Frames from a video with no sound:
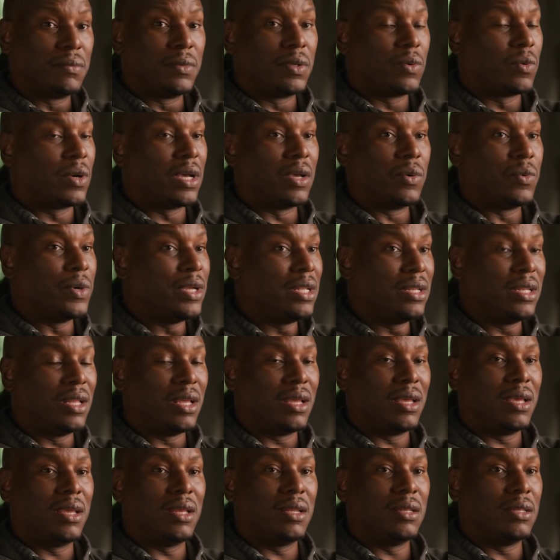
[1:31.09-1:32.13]
him the way we
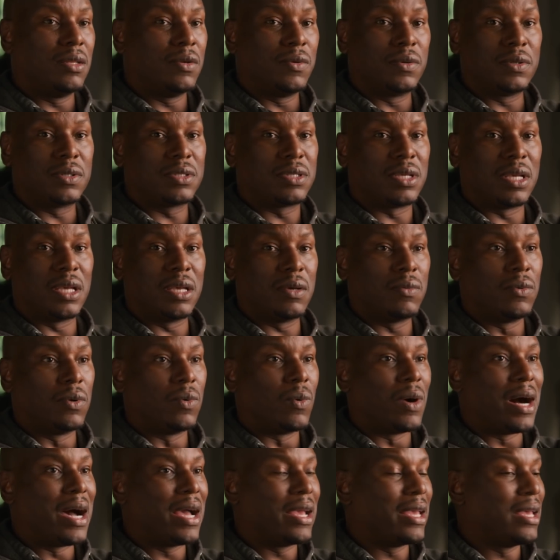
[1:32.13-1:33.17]
did, you would say,
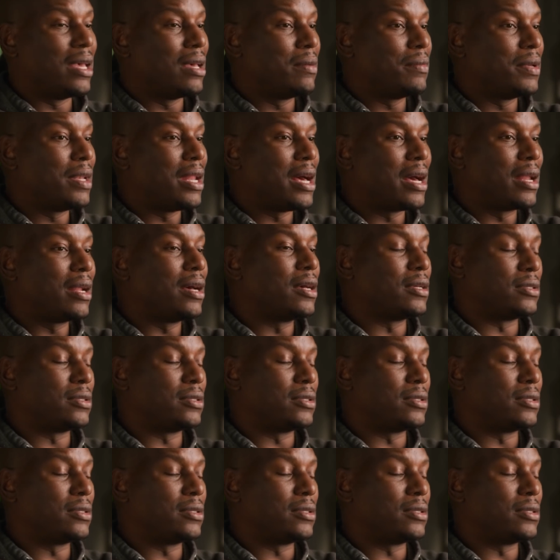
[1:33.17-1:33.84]
well, why him and not